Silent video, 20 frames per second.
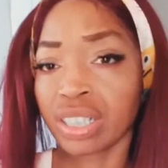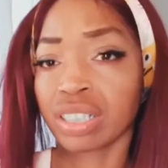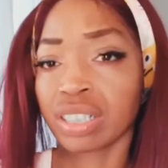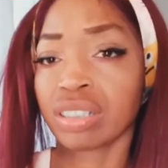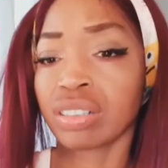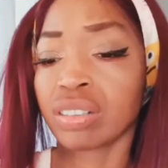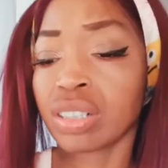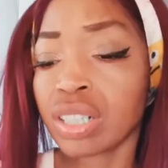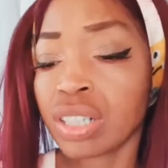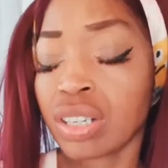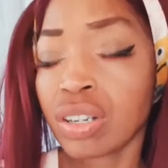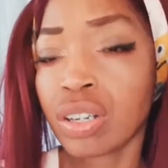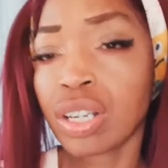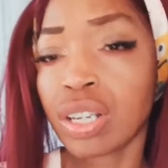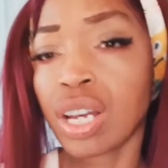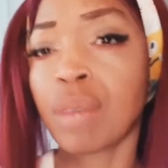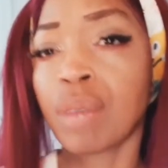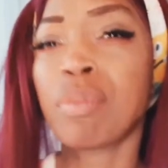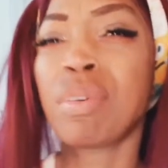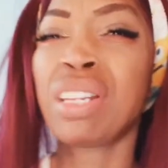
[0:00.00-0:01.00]
And
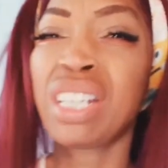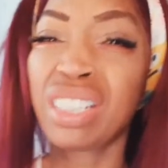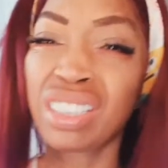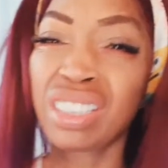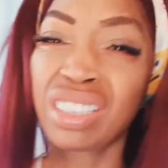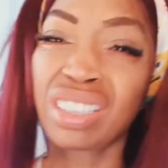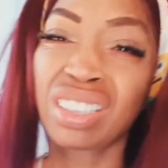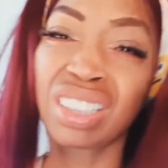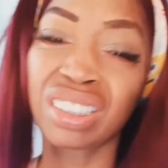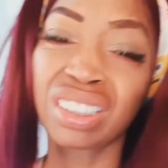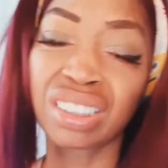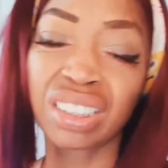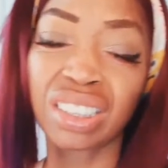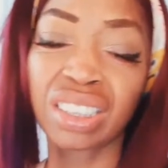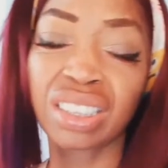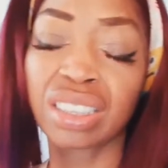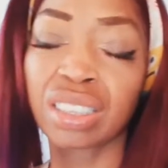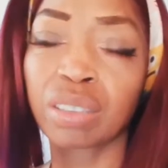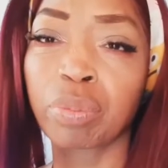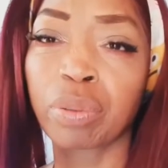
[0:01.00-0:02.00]
I mean, they still
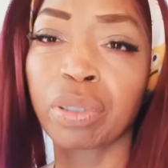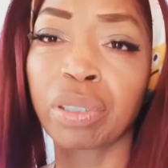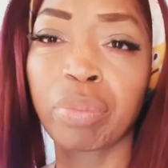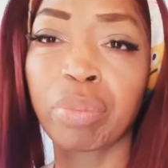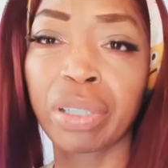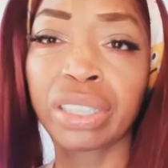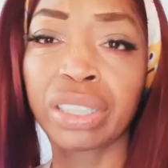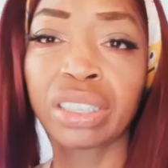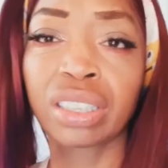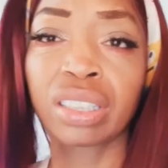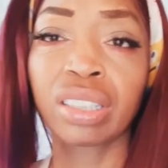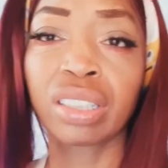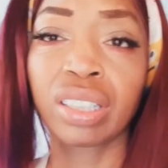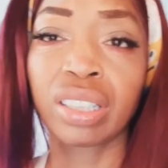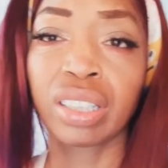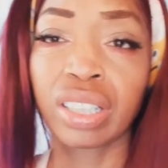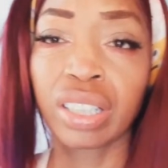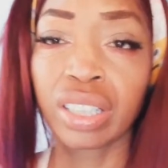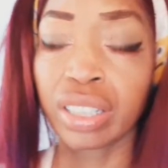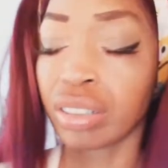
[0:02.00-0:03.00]
exist, but basically
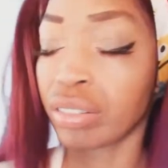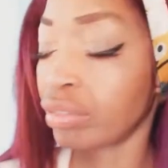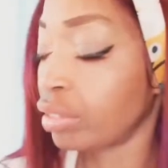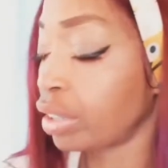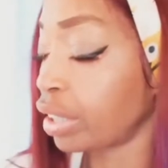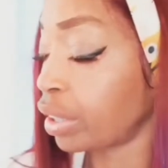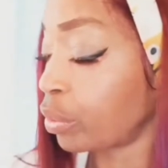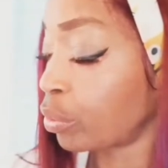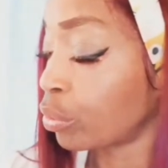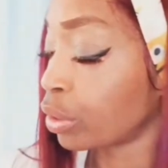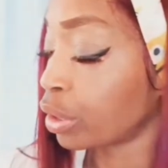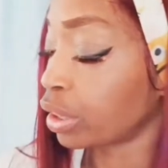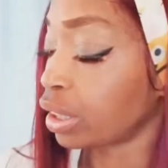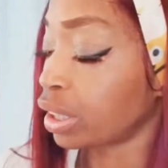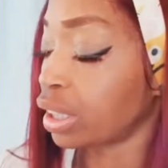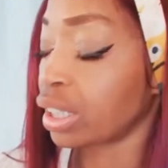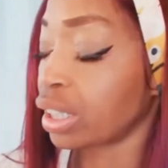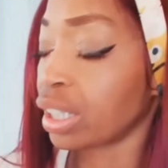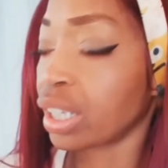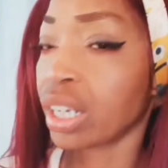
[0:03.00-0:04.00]
they really